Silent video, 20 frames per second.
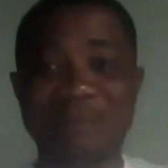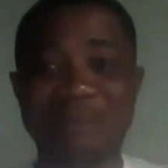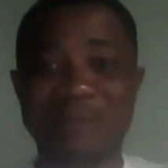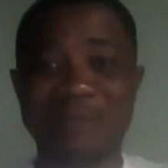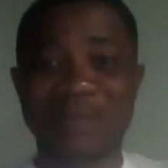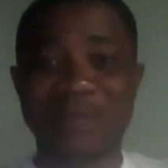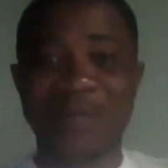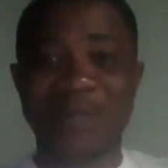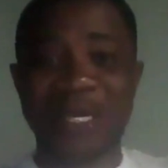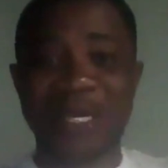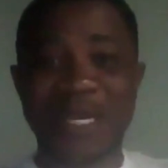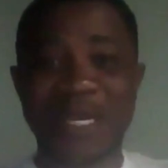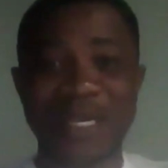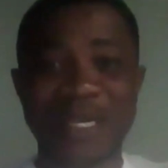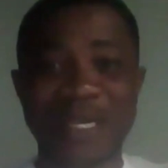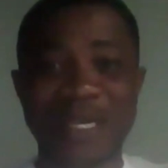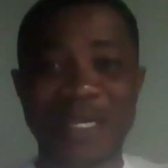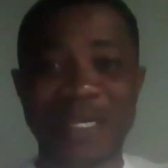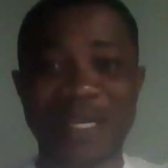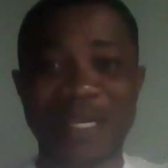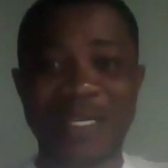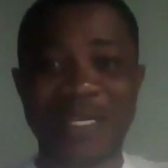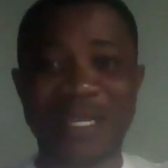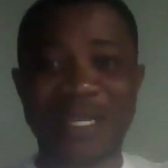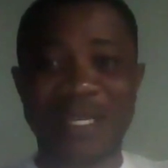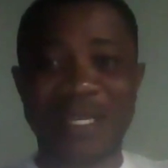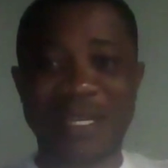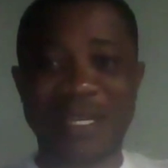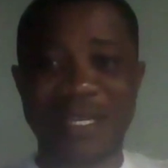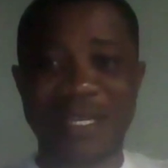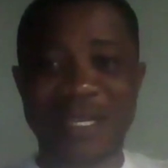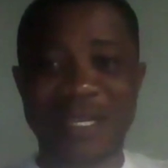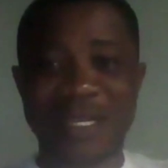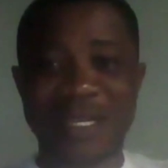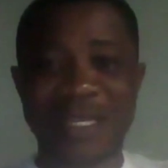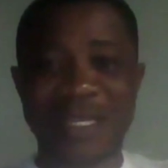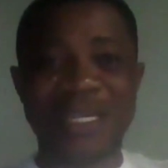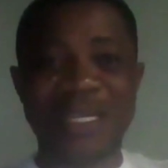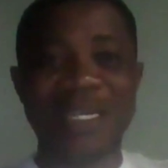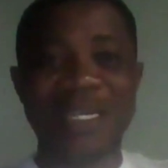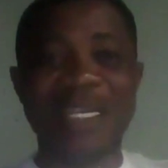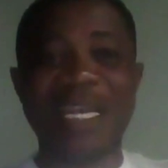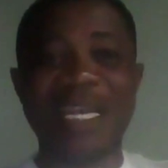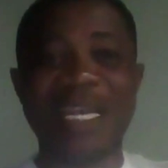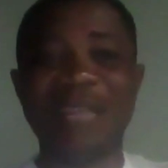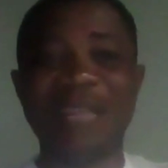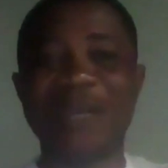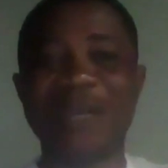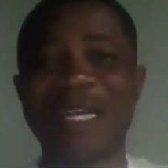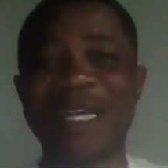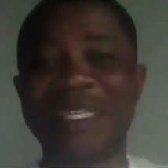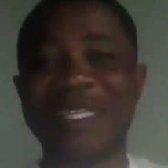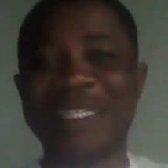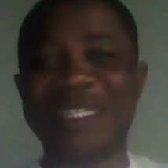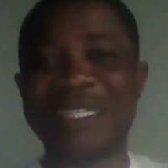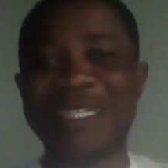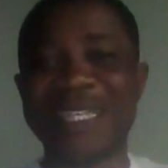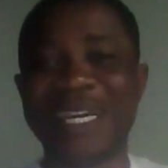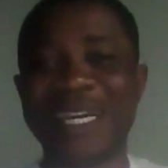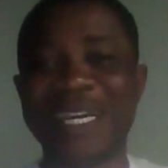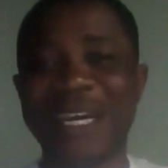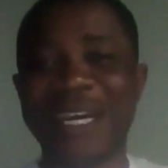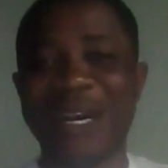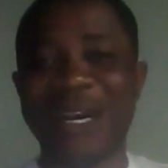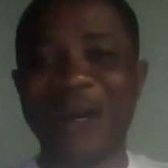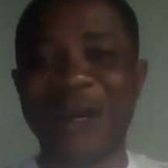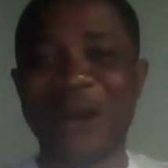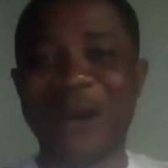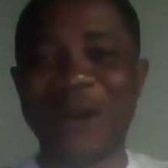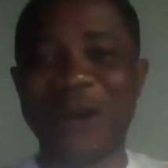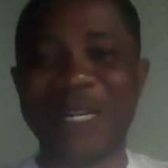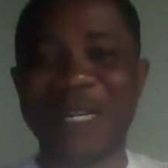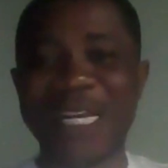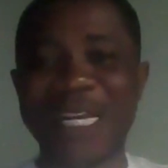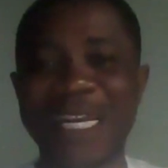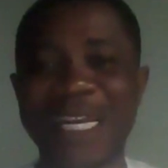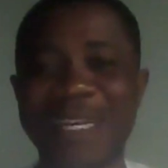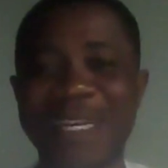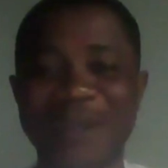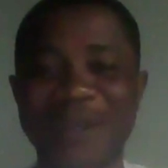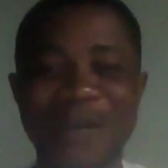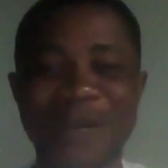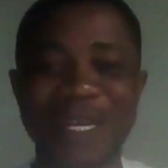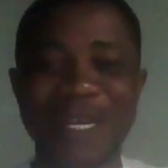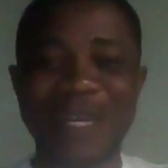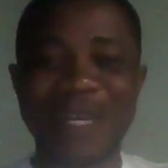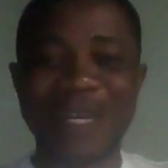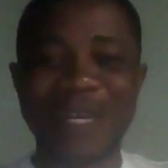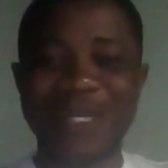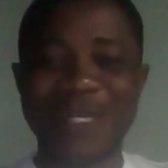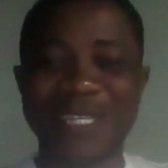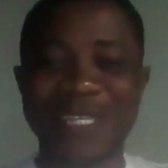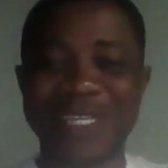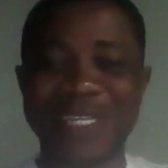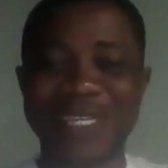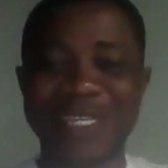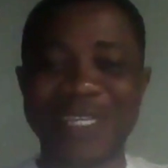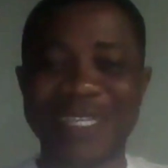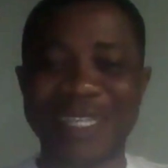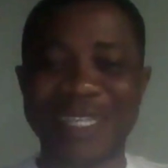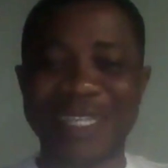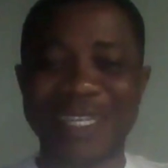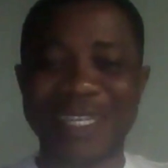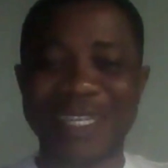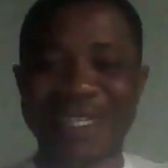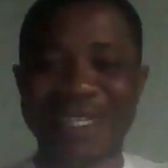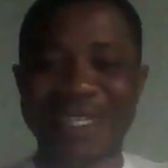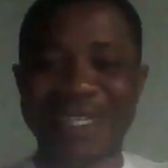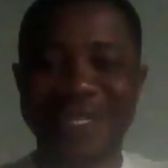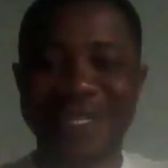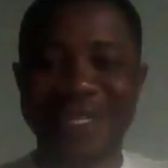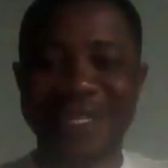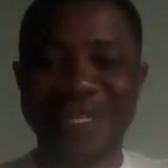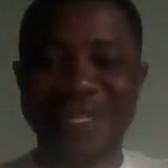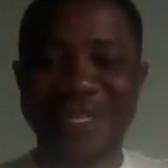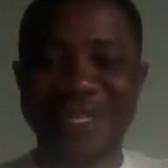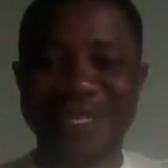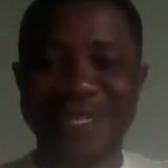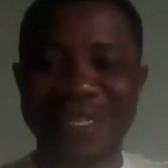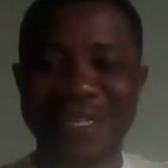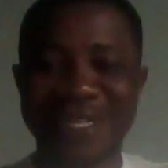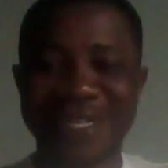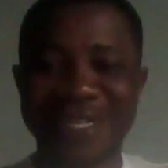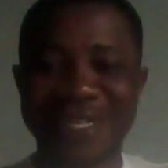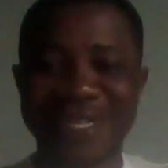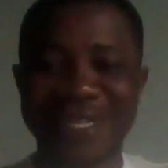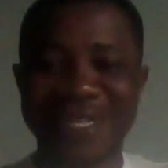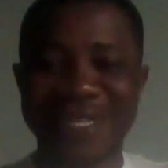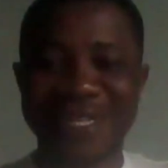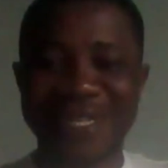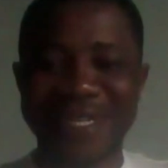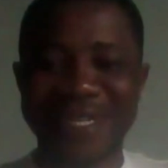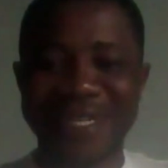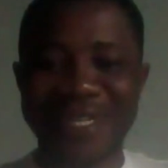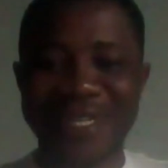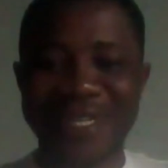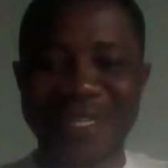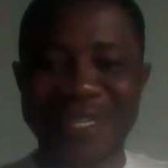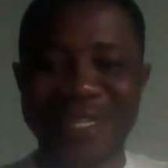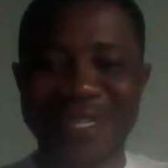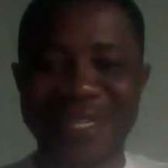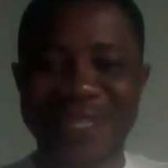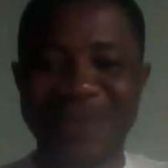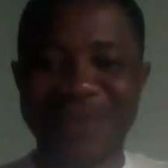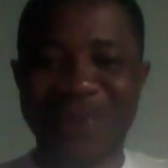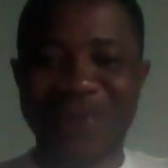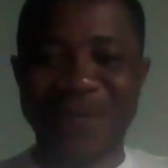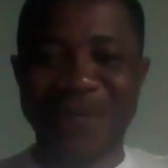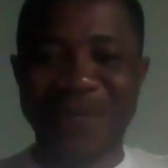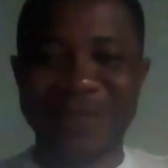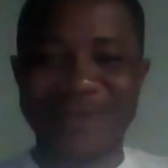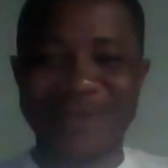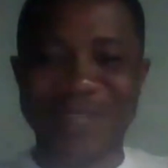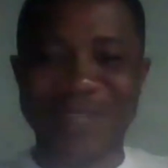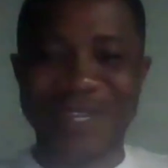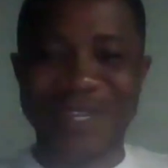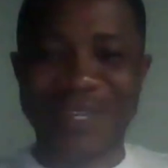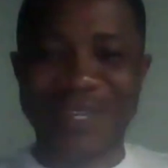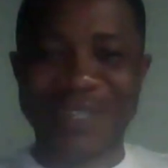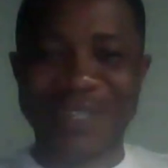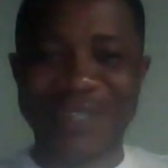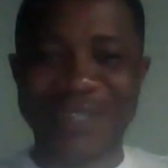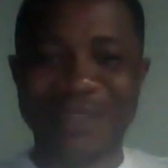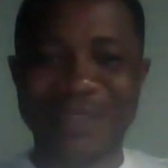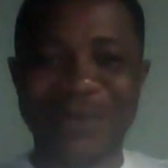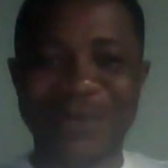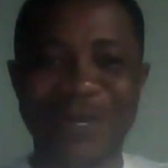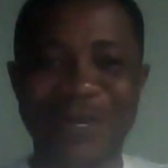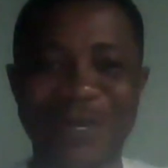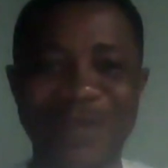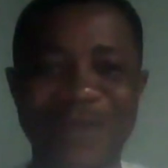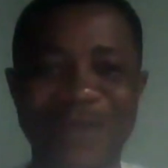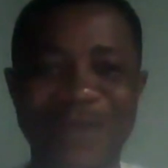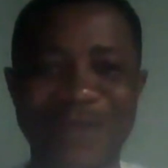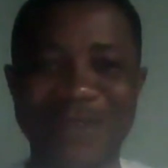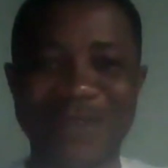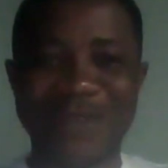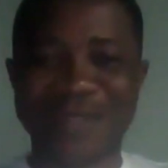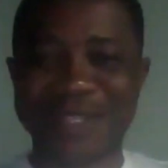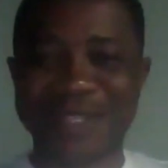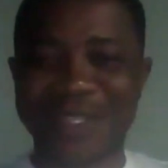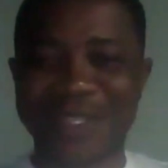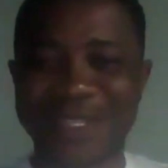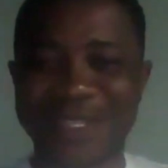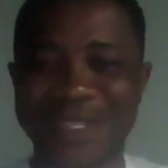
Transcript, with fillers: okay then you can see there one okay let me share it now case, it's not part of the class today, but let me just say it.